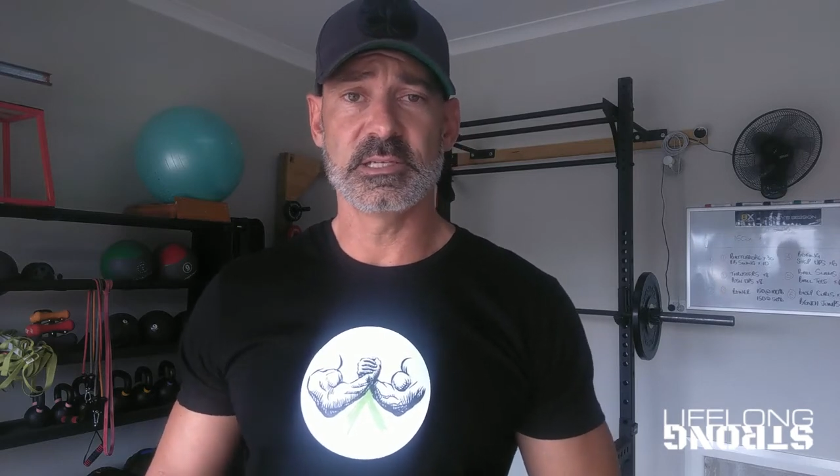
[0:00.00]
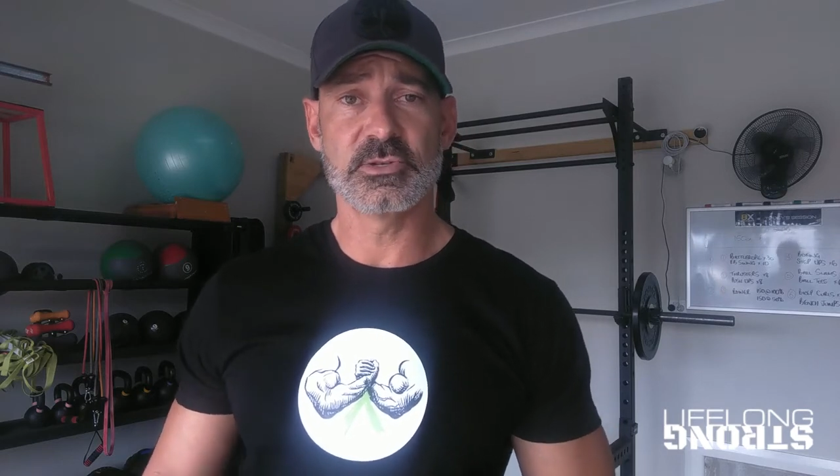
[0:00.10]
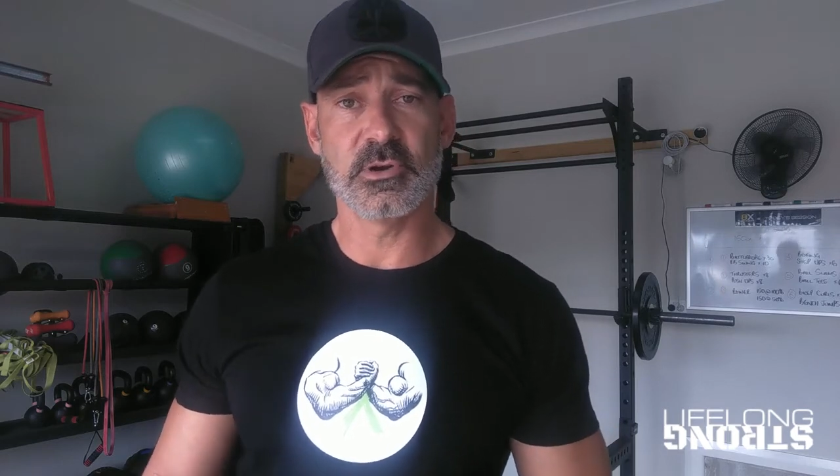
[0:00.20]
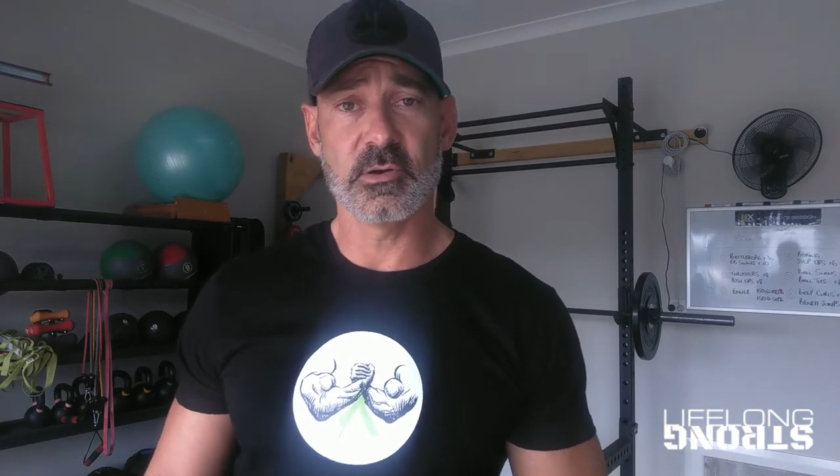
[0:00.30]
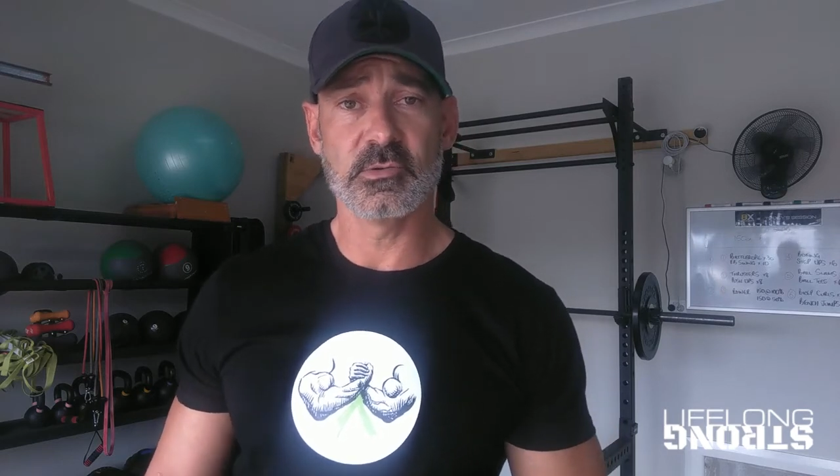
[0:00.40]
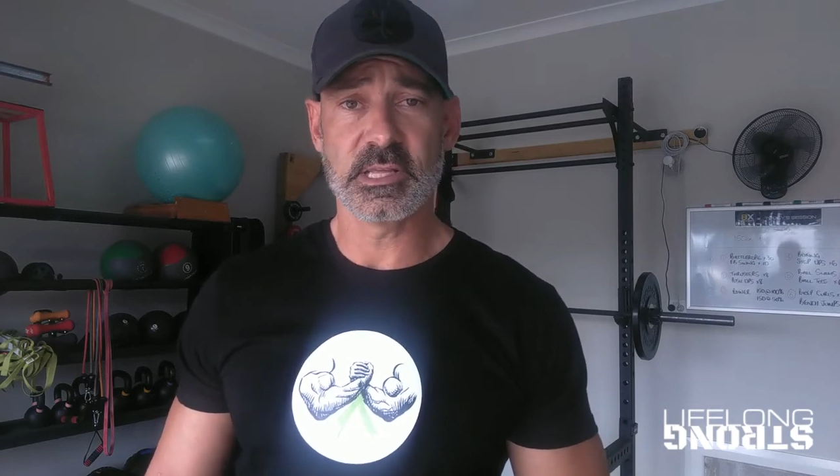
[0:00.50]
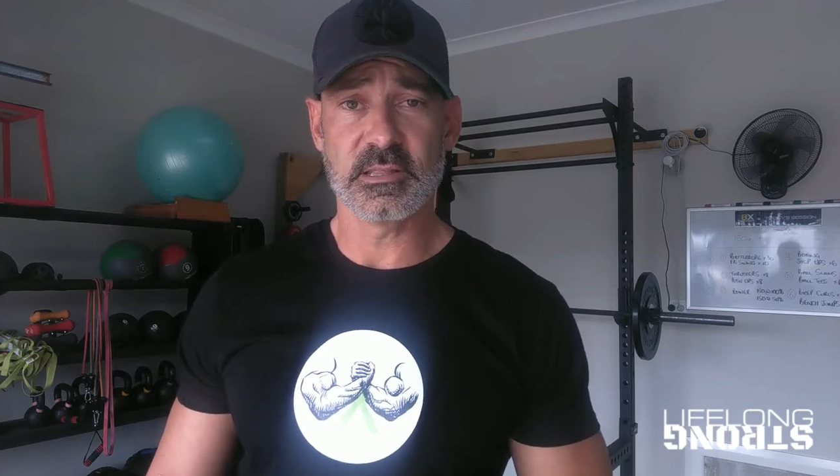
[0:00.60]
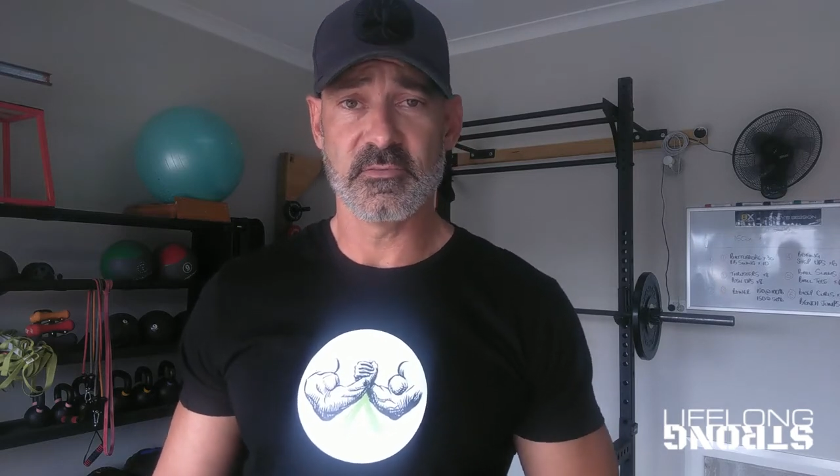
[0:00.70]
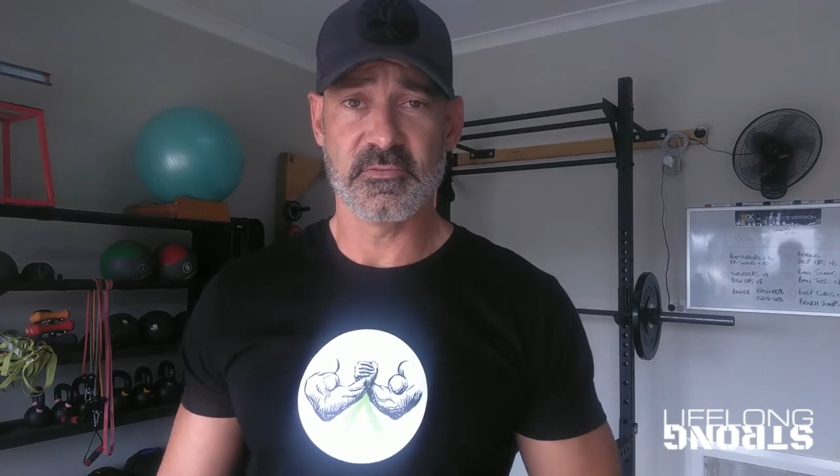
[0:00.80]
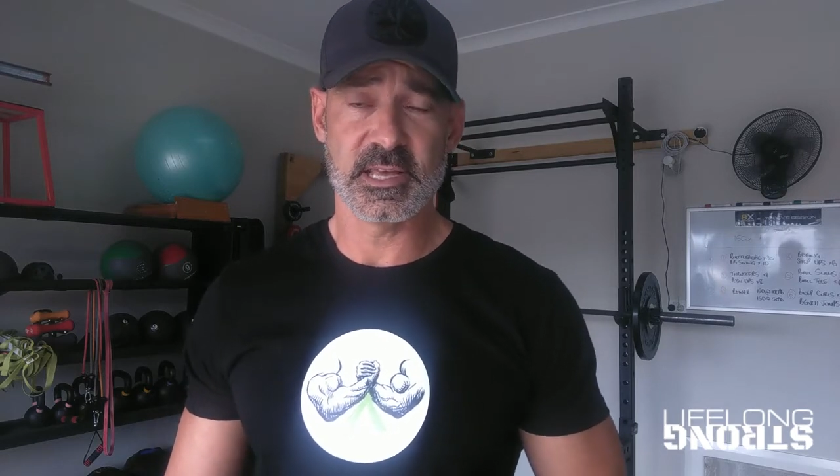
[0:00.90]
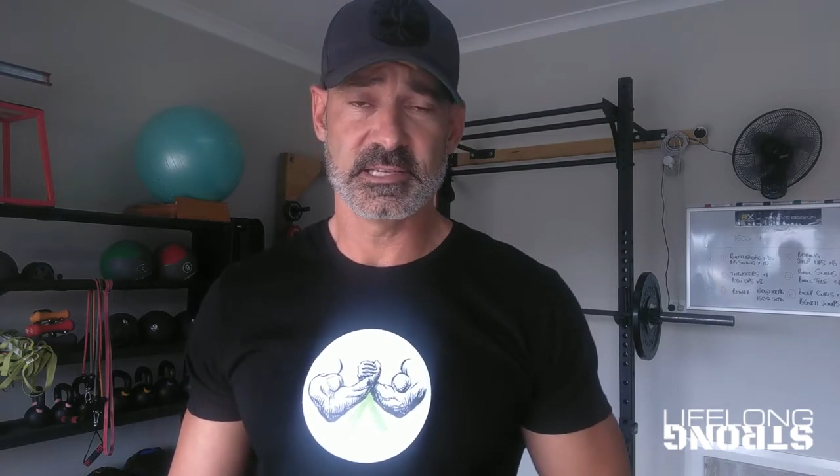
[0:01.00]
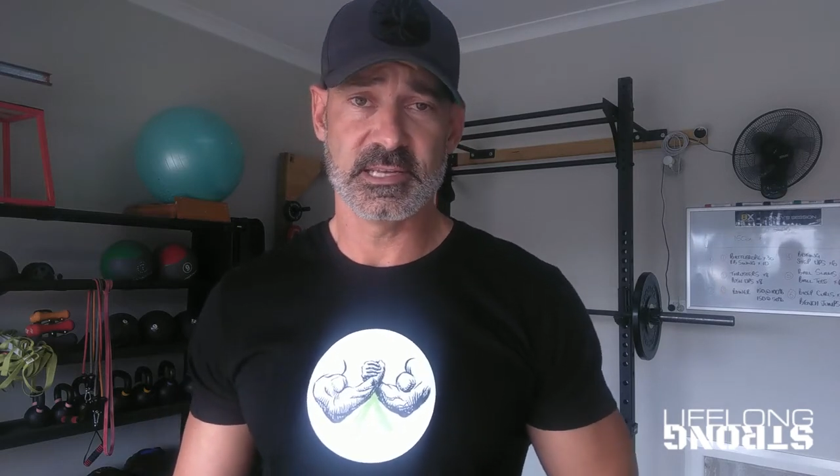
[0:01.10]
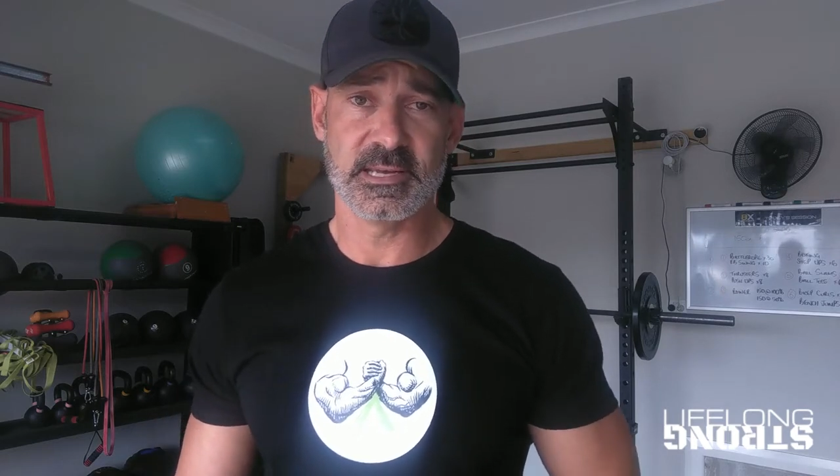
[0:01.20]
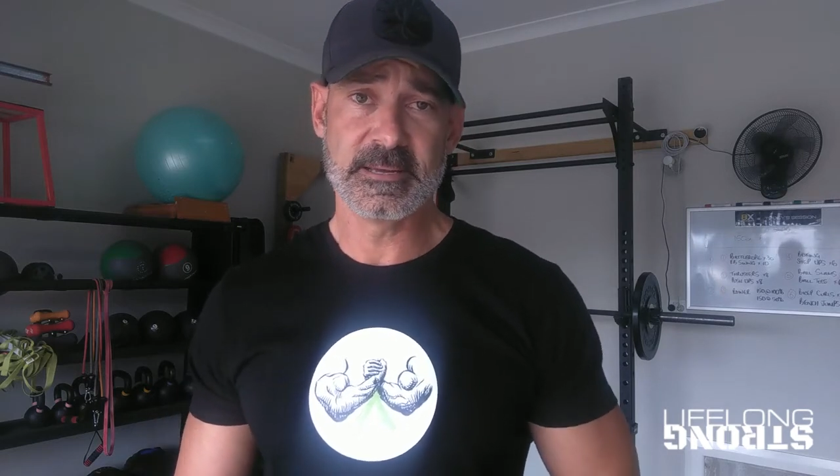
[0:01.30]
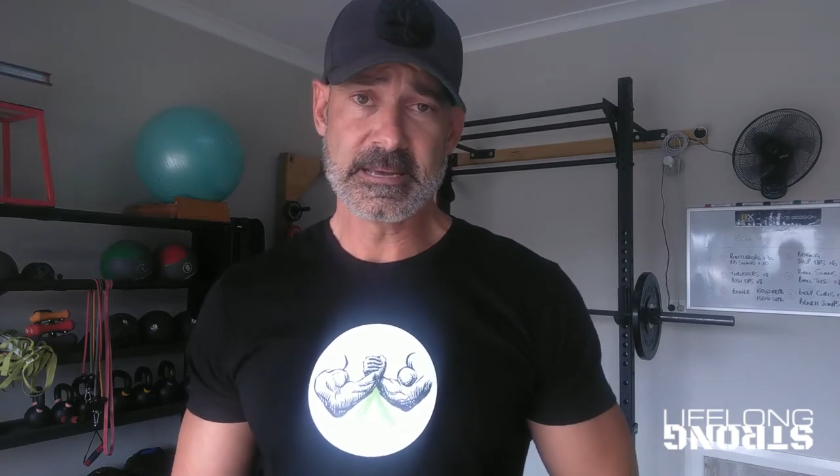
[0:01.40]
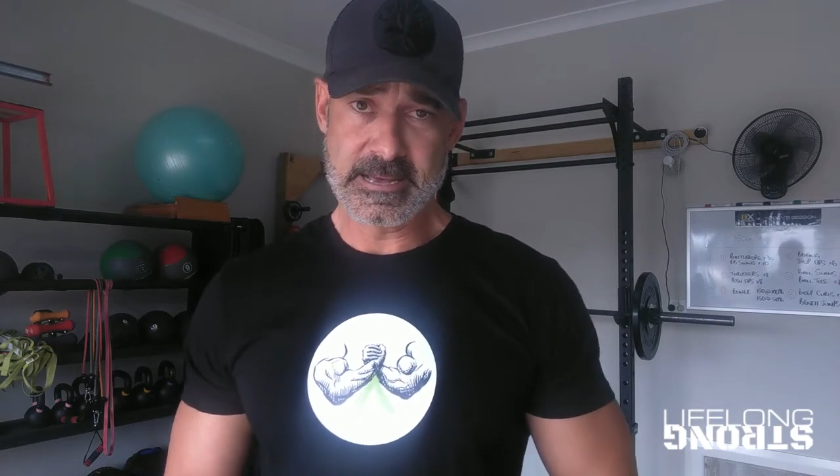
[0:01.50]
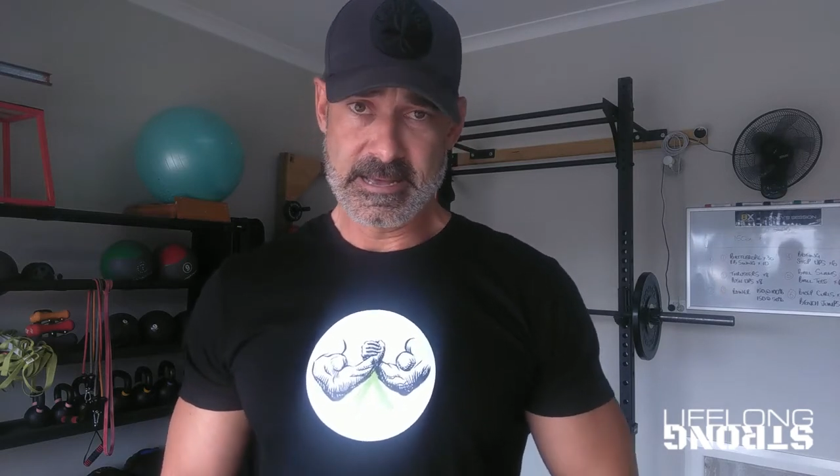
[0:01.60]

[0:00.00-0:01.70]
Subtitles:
struggles that they're facing.